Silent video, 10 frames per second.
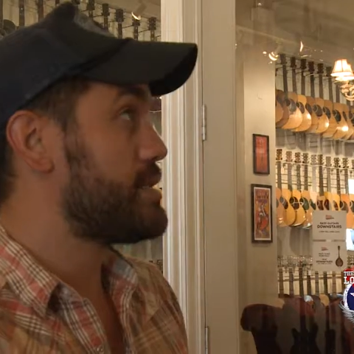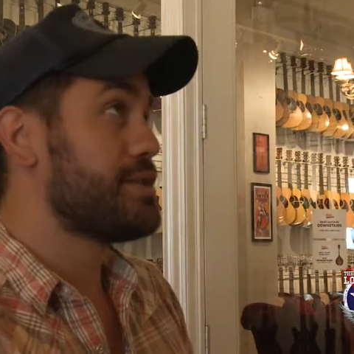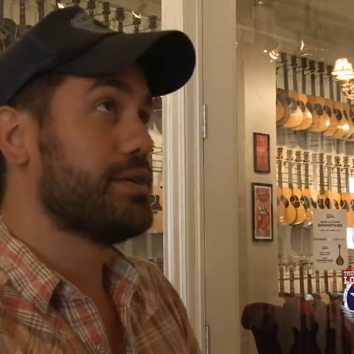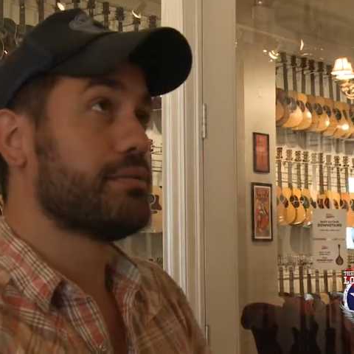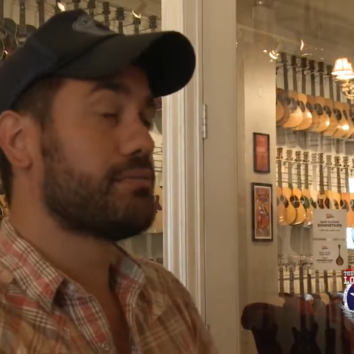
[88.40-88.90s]

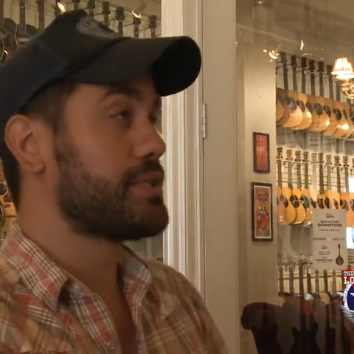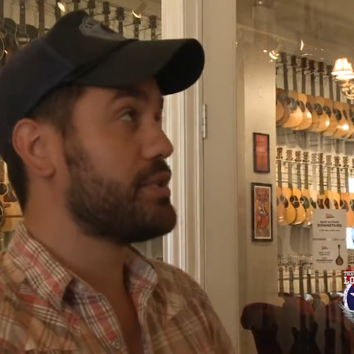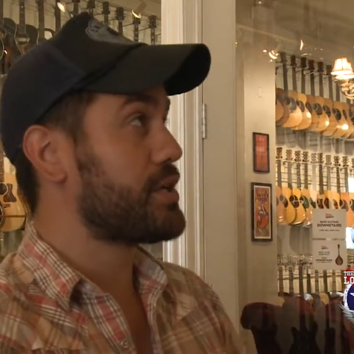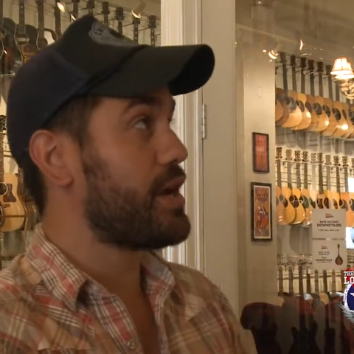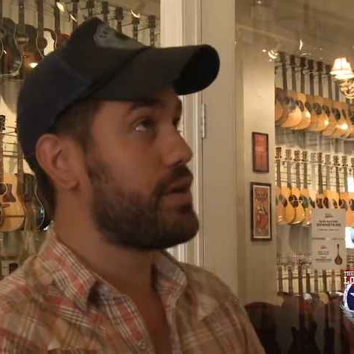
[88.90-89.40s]

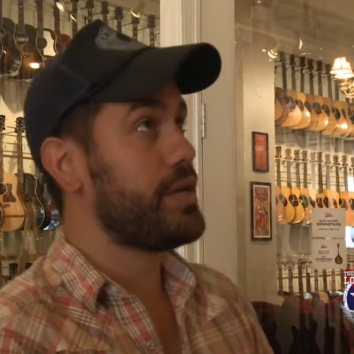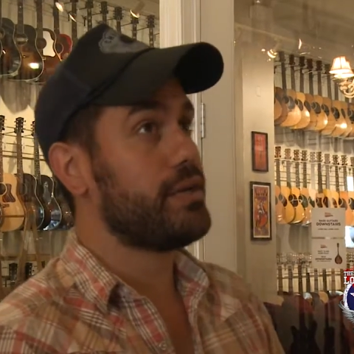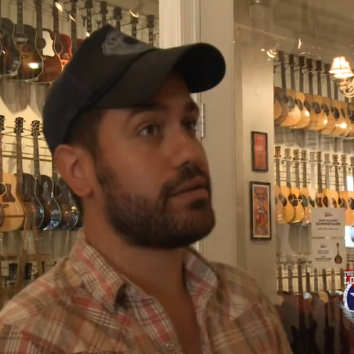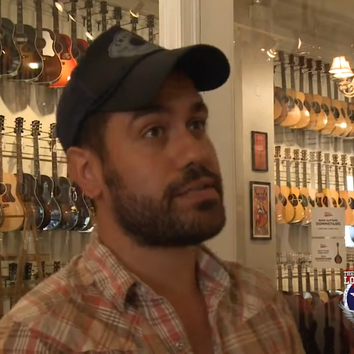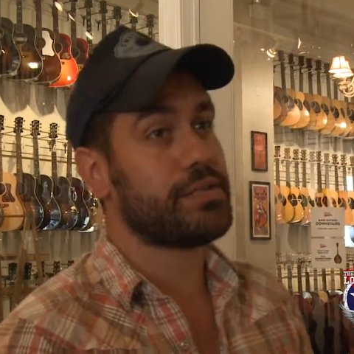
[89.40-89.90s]
still
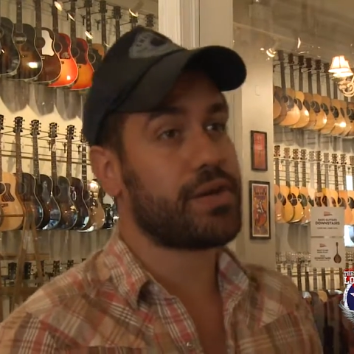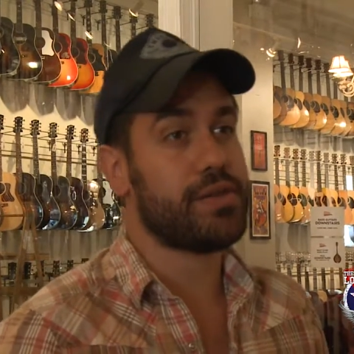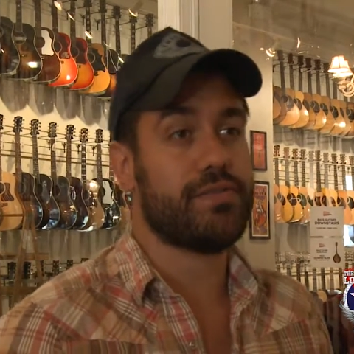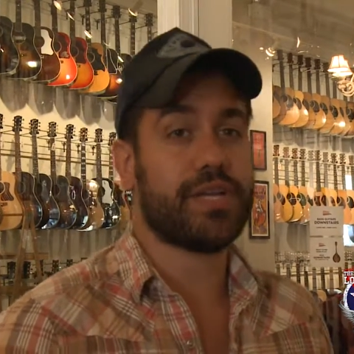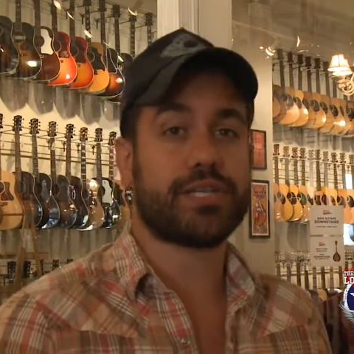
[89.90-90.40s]
carry
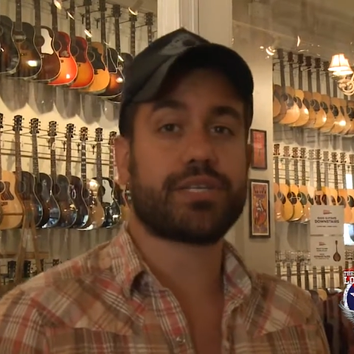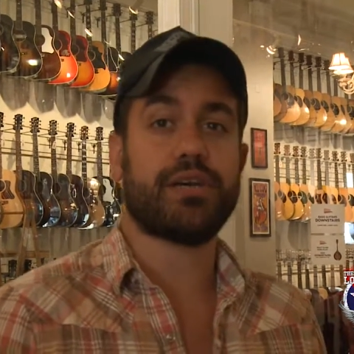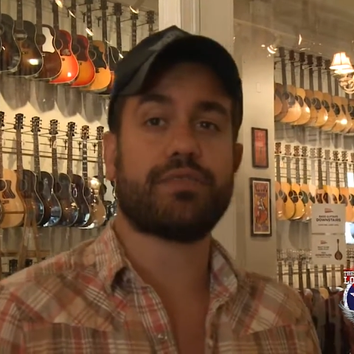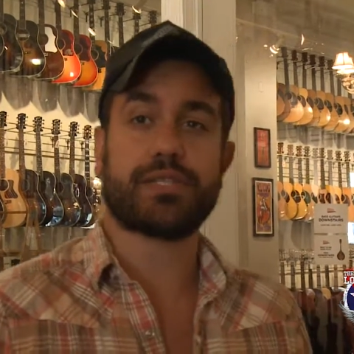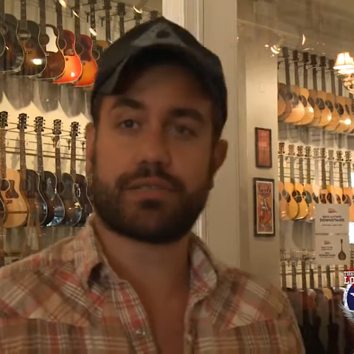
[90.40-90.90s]
the vintage
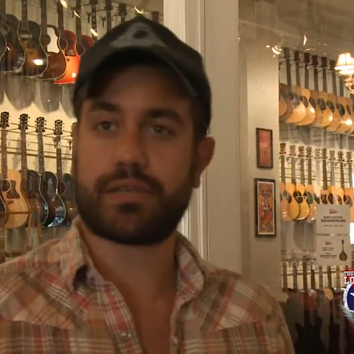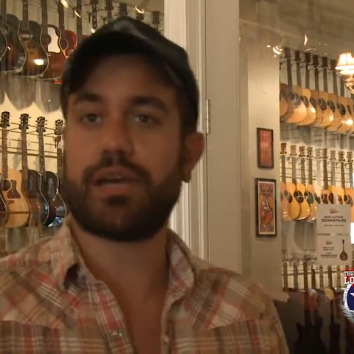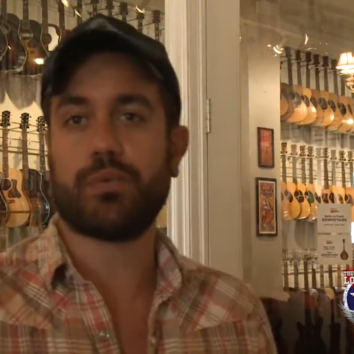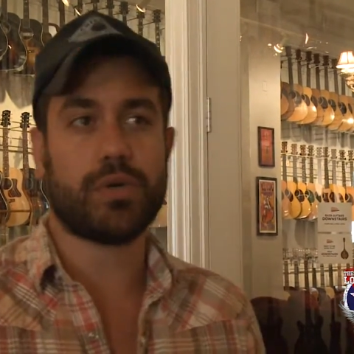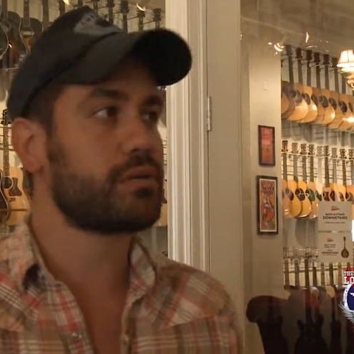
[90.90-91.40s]
stuff. That's
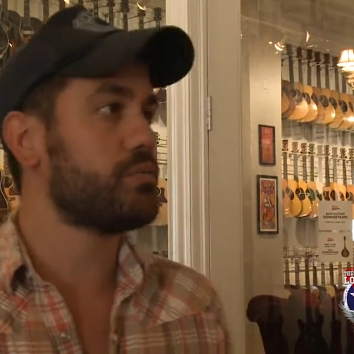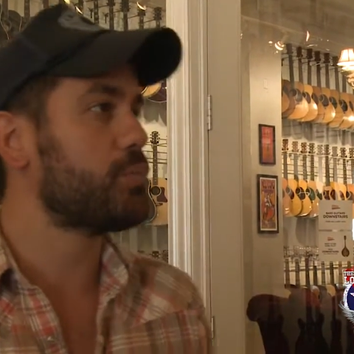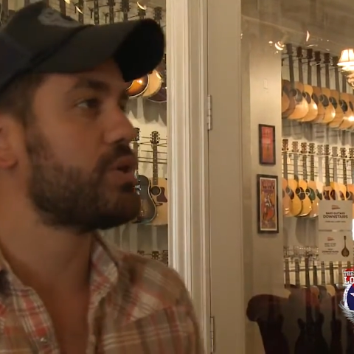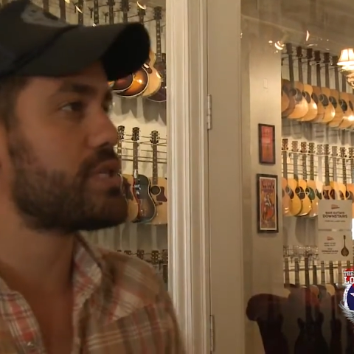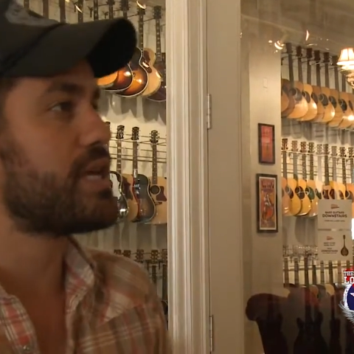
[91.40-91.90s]
kind of
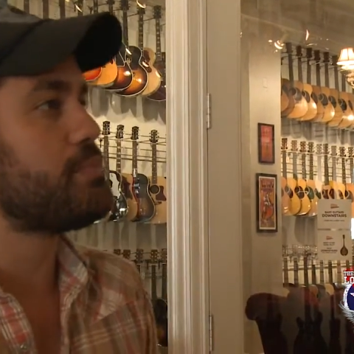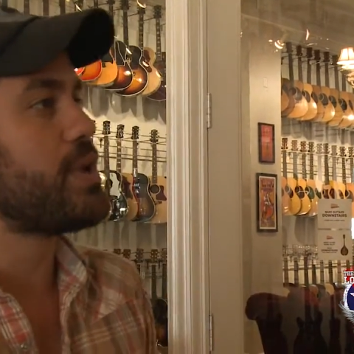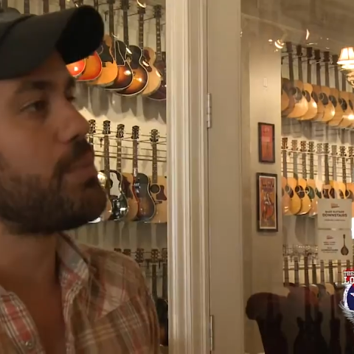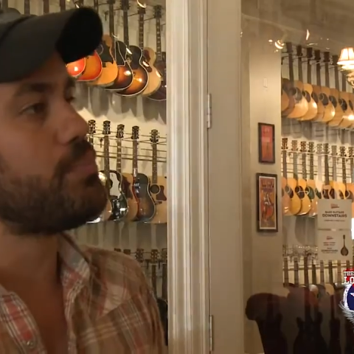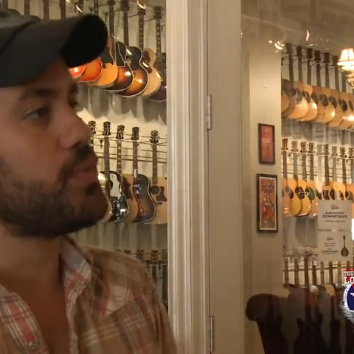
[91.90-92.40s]
what put us on the
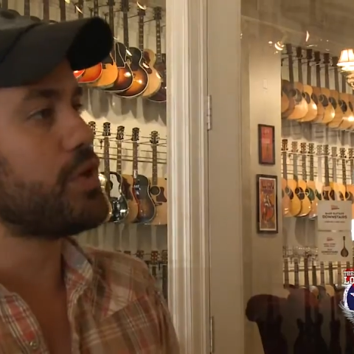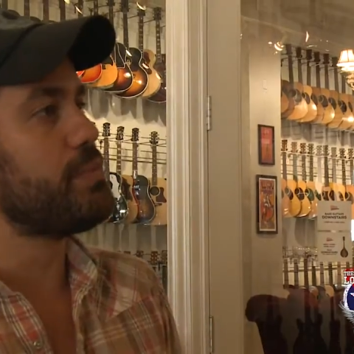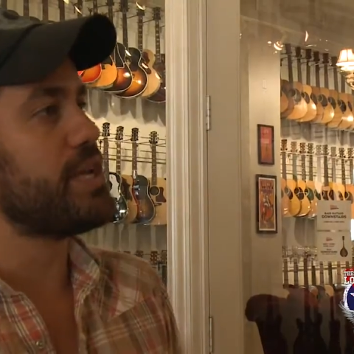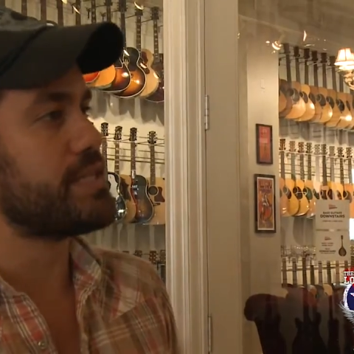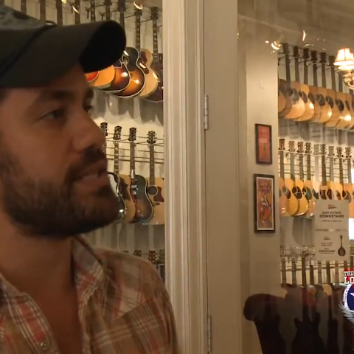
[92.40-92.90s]
map and really made us a